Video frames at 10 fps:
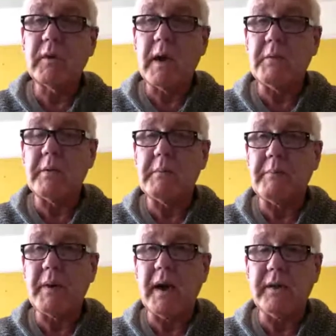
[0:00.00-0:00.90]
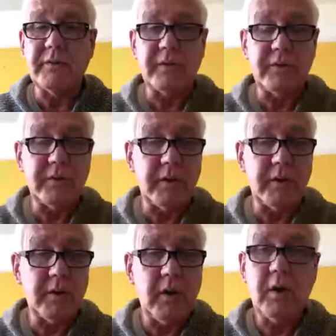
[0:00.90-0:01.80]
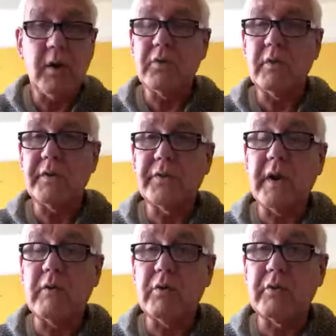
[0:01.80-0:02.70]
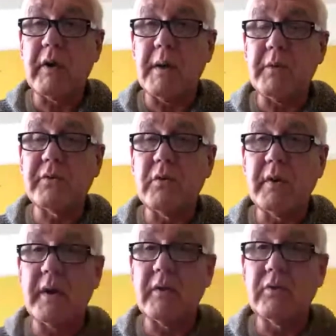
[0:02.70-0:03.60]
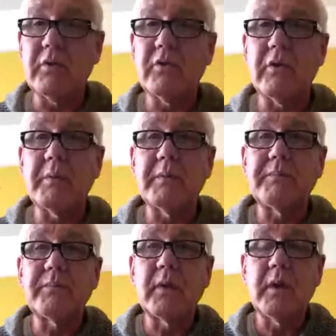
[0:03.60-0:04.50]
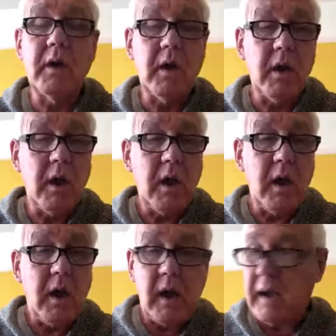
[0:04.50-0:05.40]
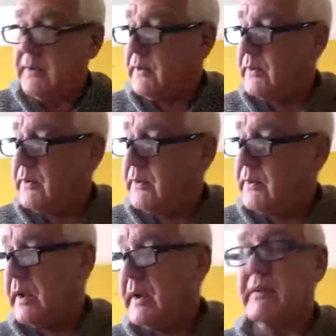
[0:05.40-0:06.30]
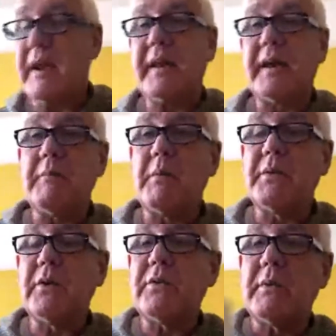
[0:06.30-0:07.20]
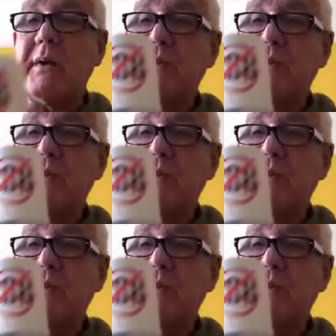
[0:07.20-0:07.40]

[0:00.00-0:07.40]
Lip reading: Come onto my page and join us there, or the Great British Coin on YouTube. And every now and again, what we do is we